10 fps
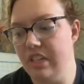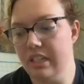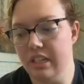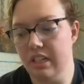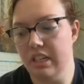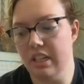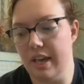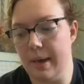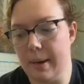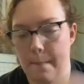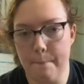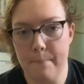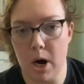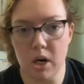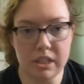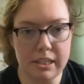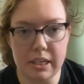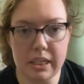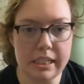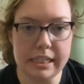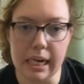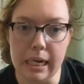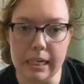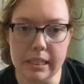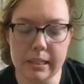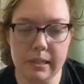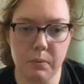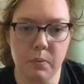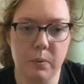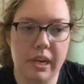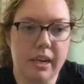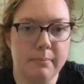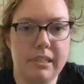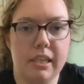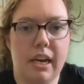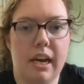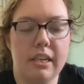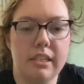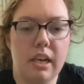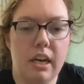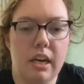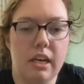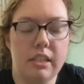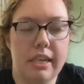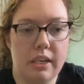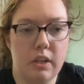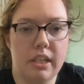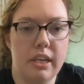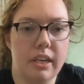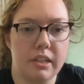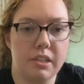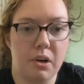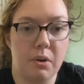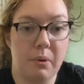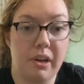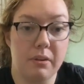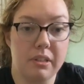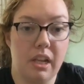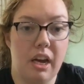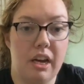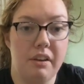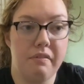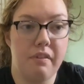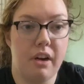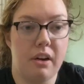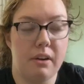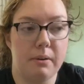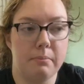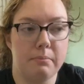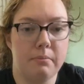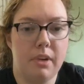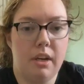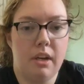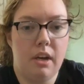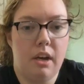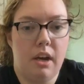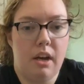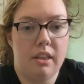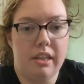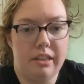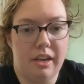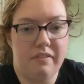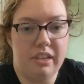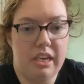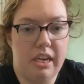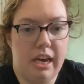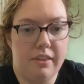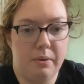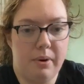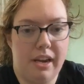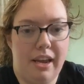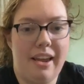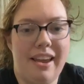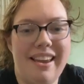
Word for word: physically like personally signed when it comes to that, uh, take a look at the Kickstarter when it goes live. Um, the lovely Heather Renee,